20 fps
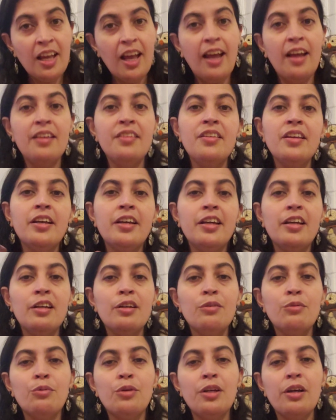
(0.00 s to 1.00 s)
and
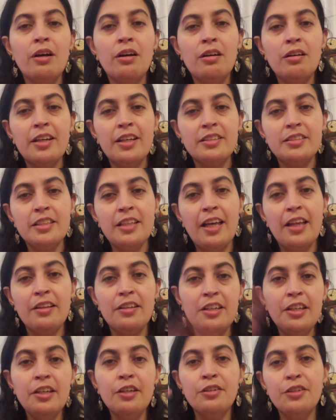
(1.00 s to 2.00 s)
then we all get together,
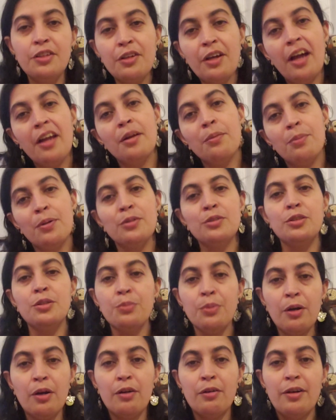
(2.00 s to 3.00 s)
you know, and you kind of post your
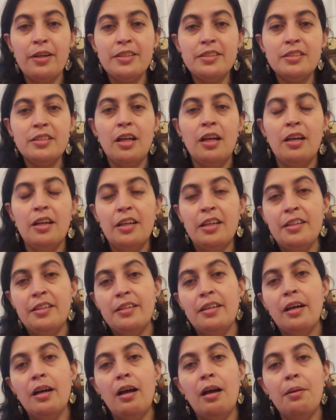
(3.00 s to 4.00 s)
progress
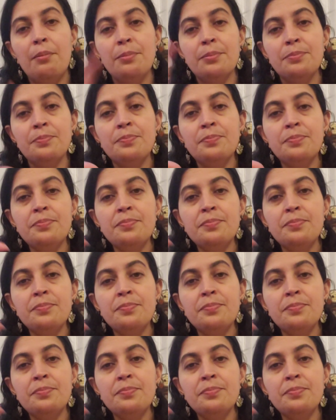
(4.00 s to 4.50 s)
on